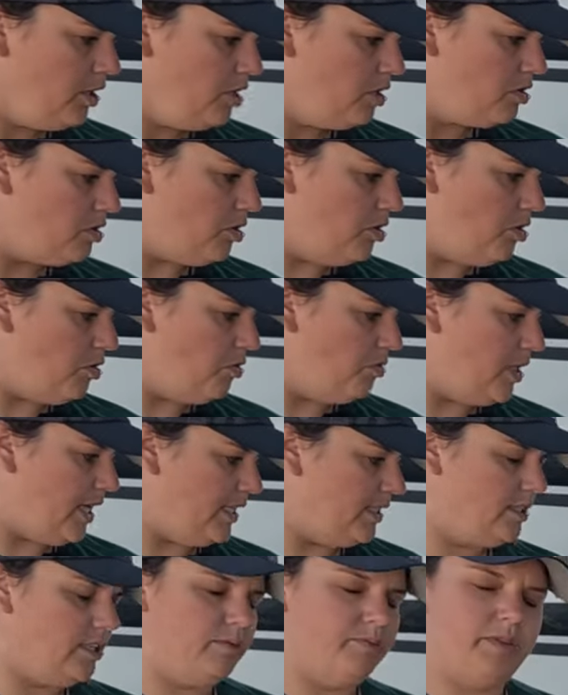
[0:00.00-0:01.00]
So
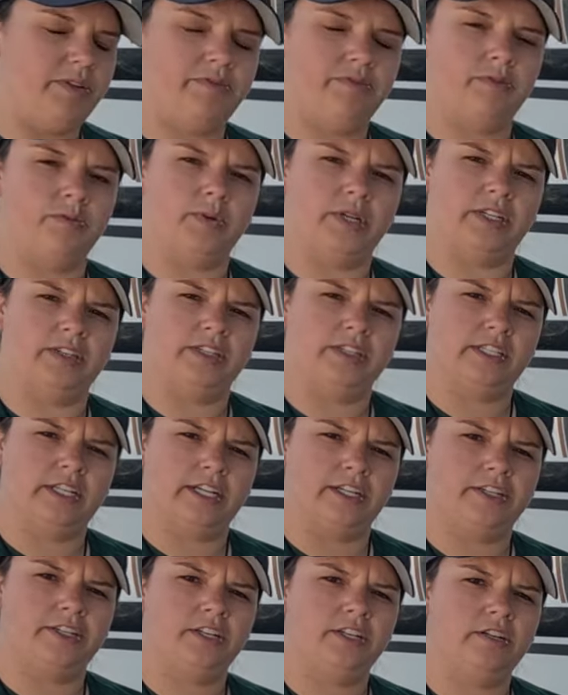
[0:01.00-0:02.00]
that's gonna be for
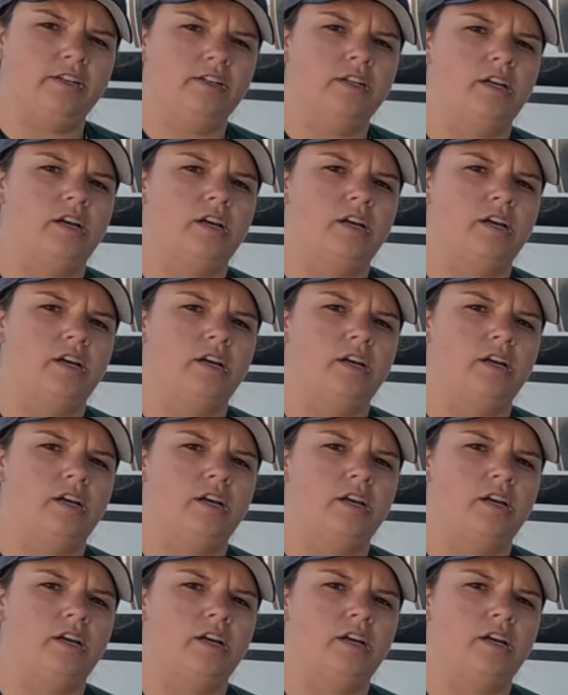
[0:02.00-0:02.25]
winterization.